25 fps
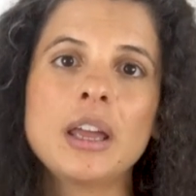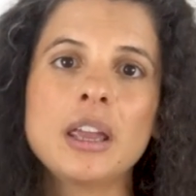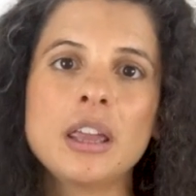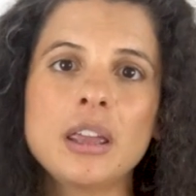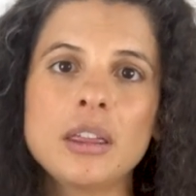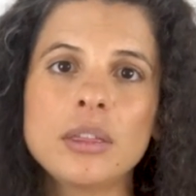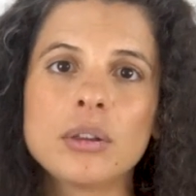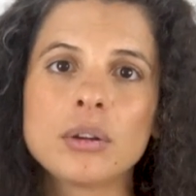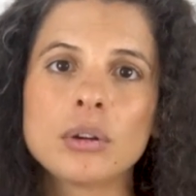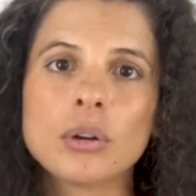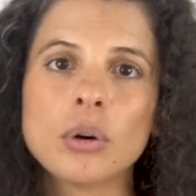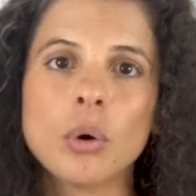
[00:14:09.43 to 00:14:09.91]

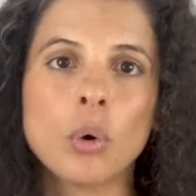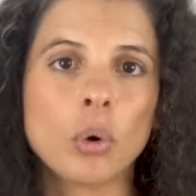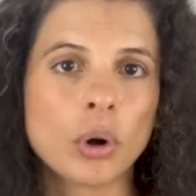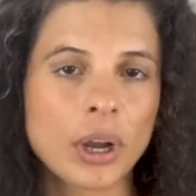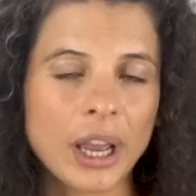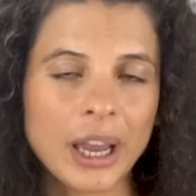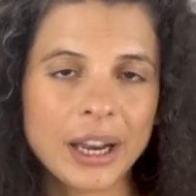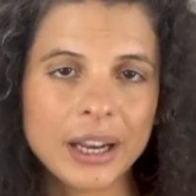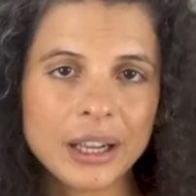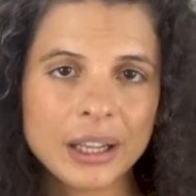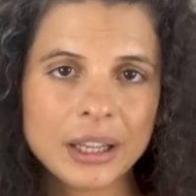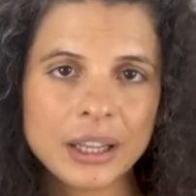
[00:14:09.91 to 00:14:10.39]
either
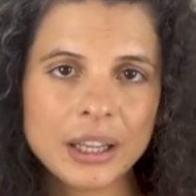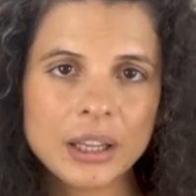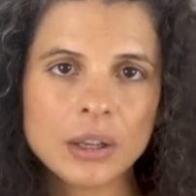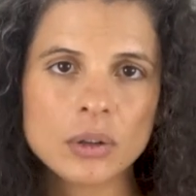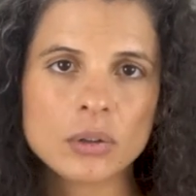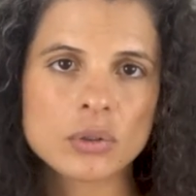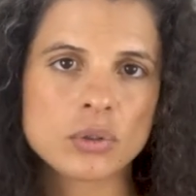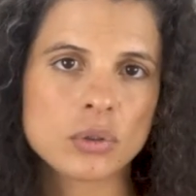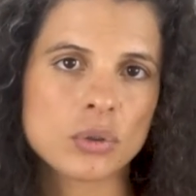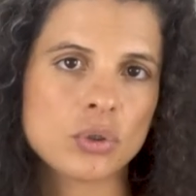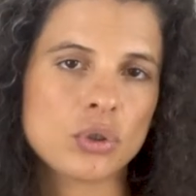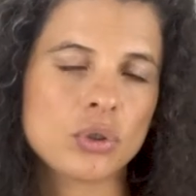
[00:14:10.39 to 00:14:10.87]
organically
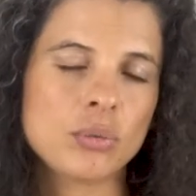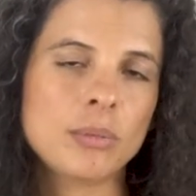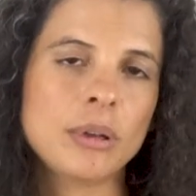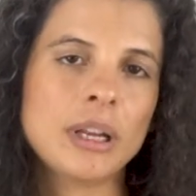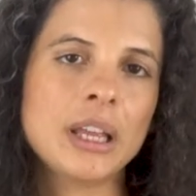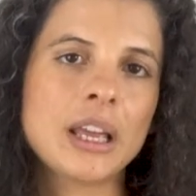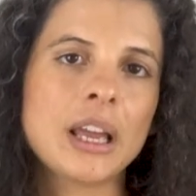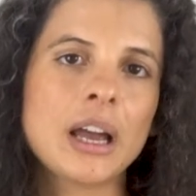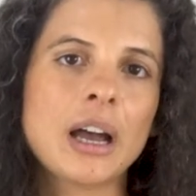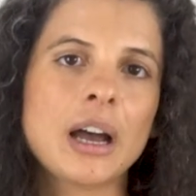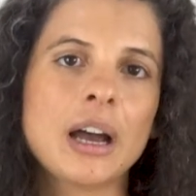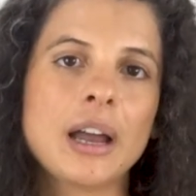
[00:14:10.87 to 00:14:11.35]
on social
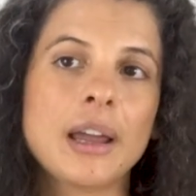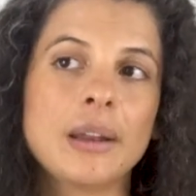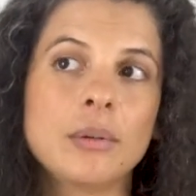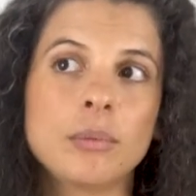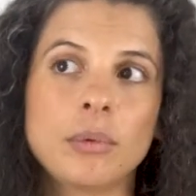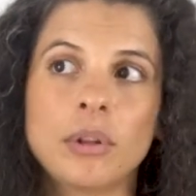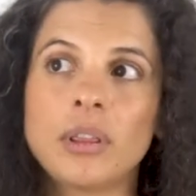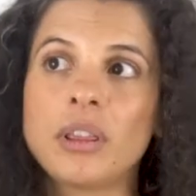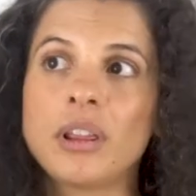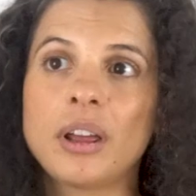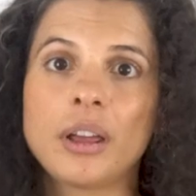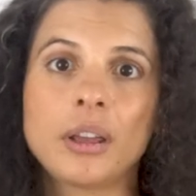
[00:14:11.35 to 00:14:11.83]
media and
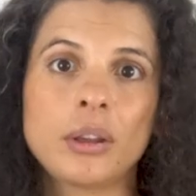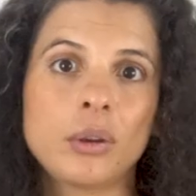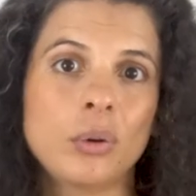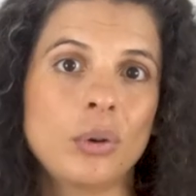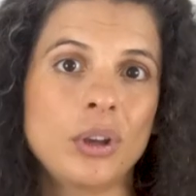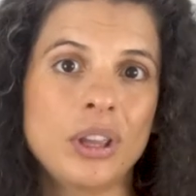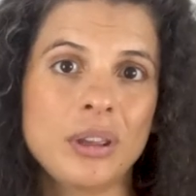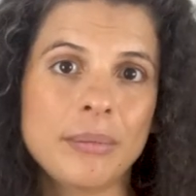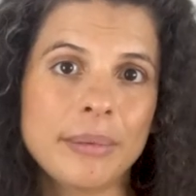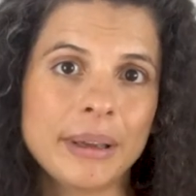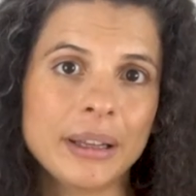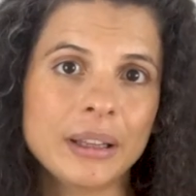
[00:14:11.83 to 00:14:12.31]
with like
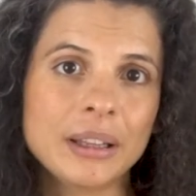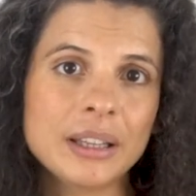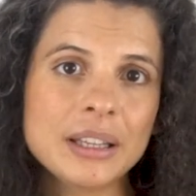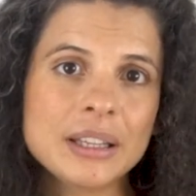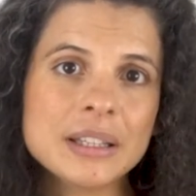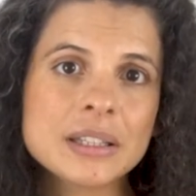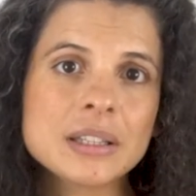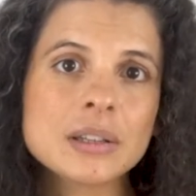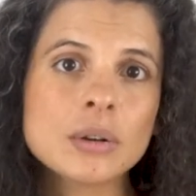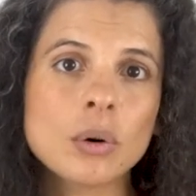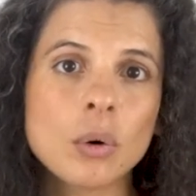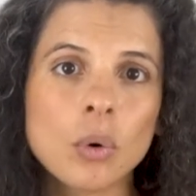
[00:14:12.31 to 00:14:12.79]
your email
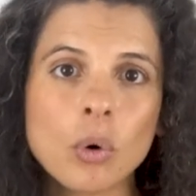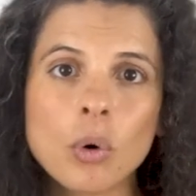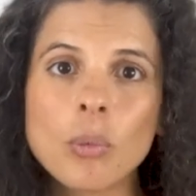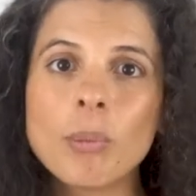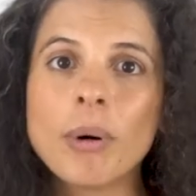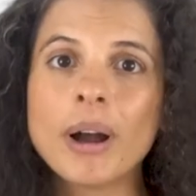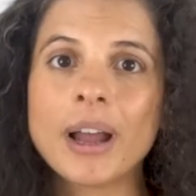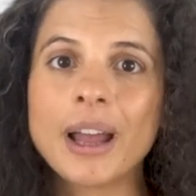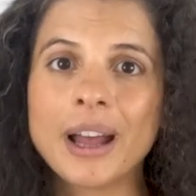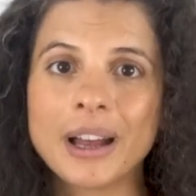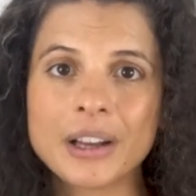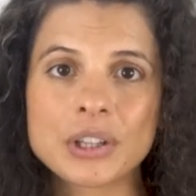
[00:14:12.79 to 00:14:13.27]
list or
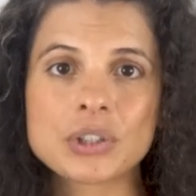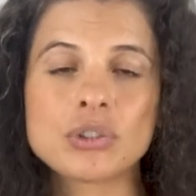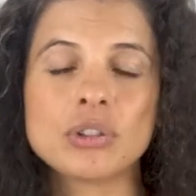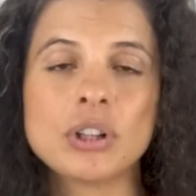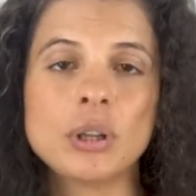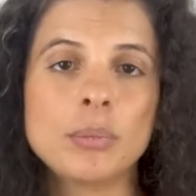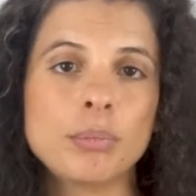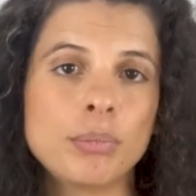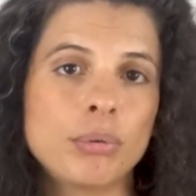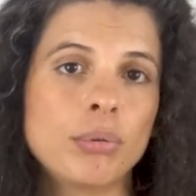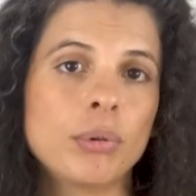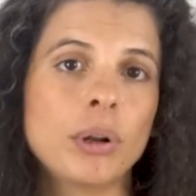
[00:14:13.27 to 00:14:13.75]
by
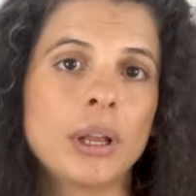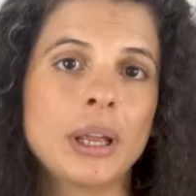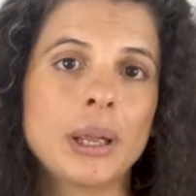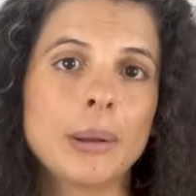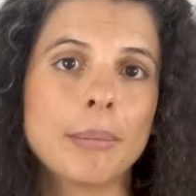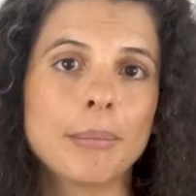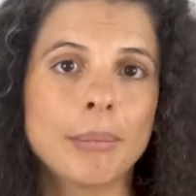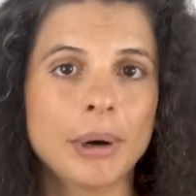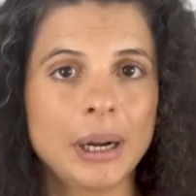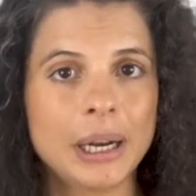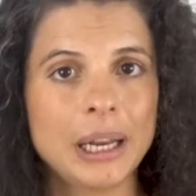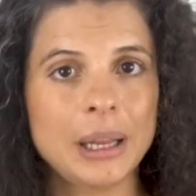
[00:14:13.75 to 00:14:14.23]
actually
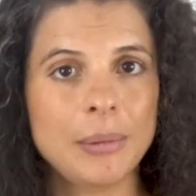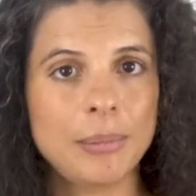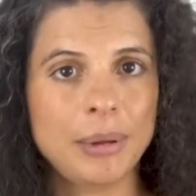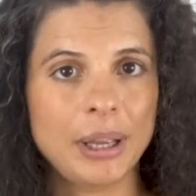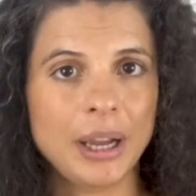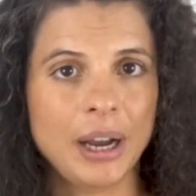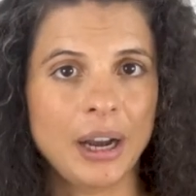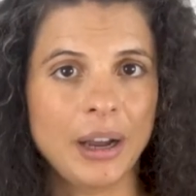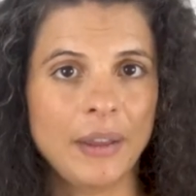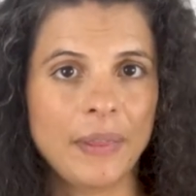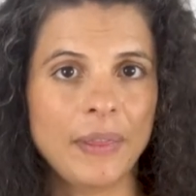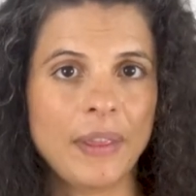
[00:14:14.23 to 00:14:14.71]
putting money
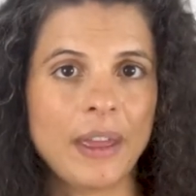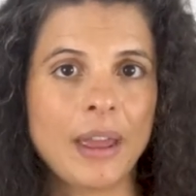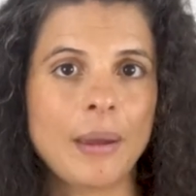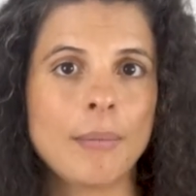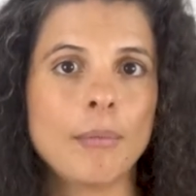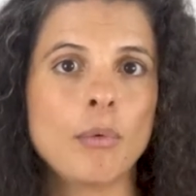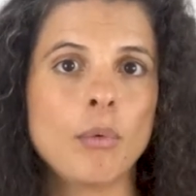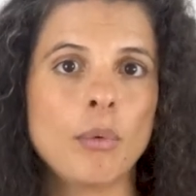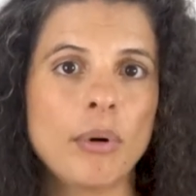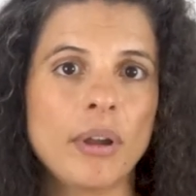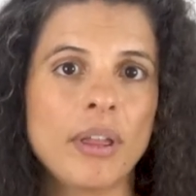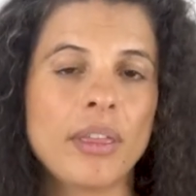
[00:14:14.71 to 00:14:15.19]
behind
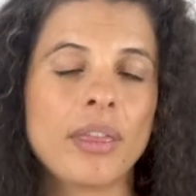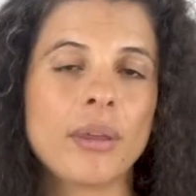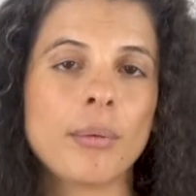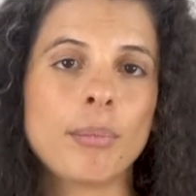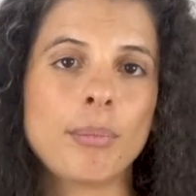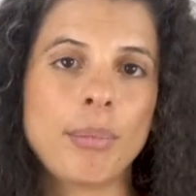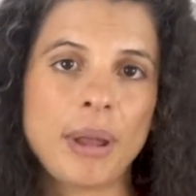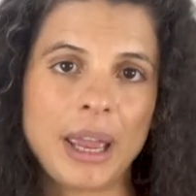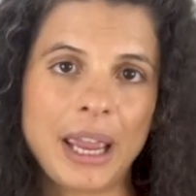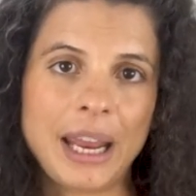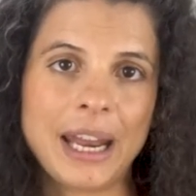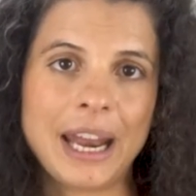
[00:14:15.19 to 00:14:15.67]
them with
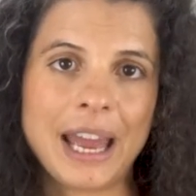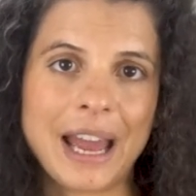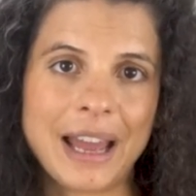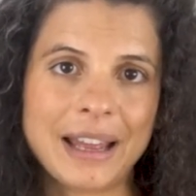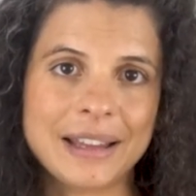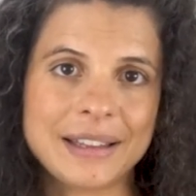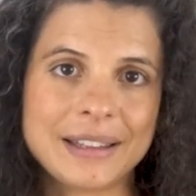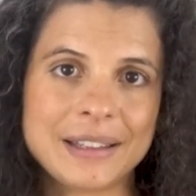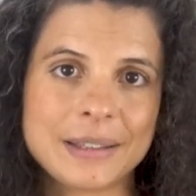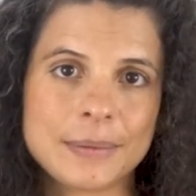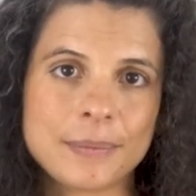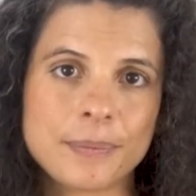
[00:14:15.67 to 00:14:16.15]
paid
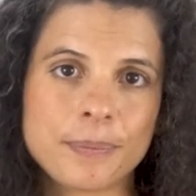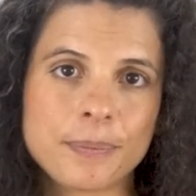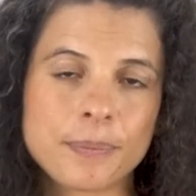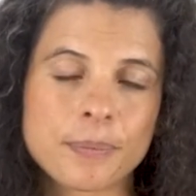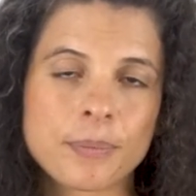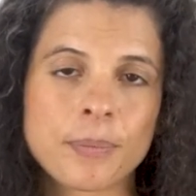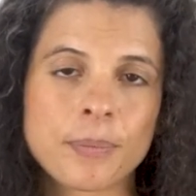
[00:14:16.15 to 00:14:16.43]
ads.